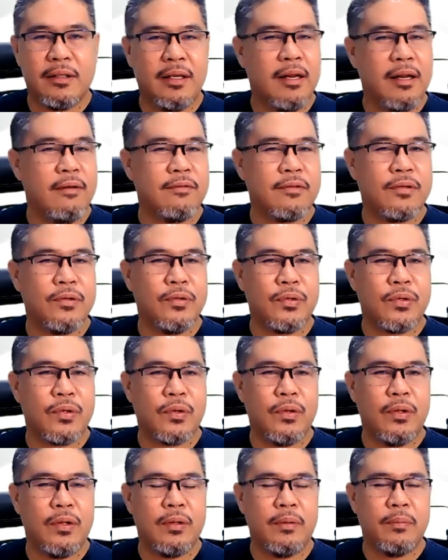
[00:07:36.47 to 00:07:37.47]
He didn't have
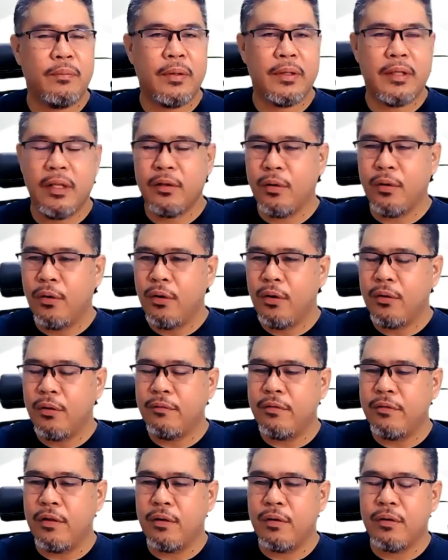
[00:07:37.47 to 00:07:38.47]
control. But in
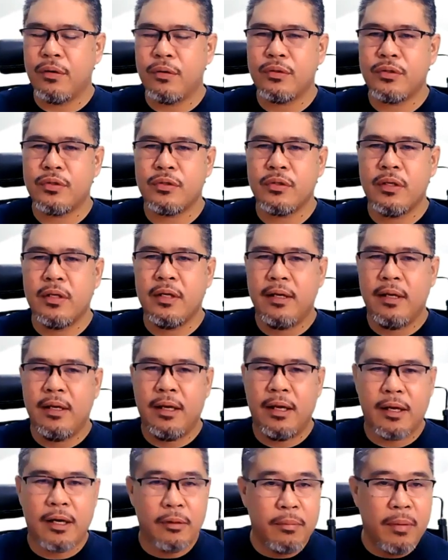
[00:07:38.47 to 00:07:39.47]
all of those,
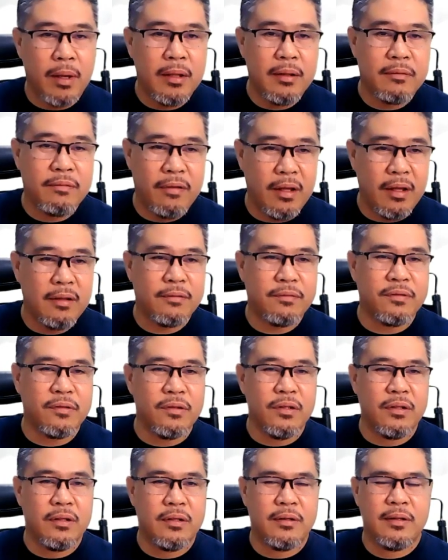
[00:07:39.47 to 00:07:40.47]
he remained
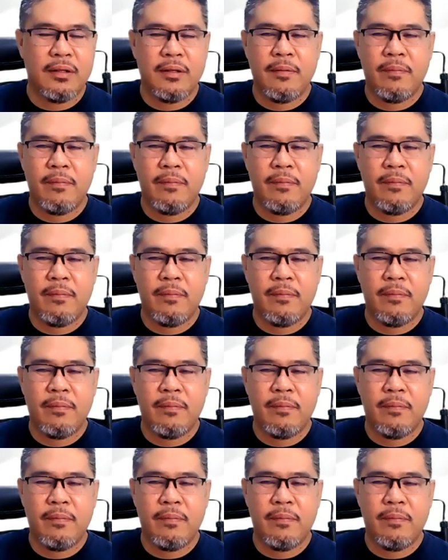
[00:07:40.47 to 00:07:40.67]
faithful.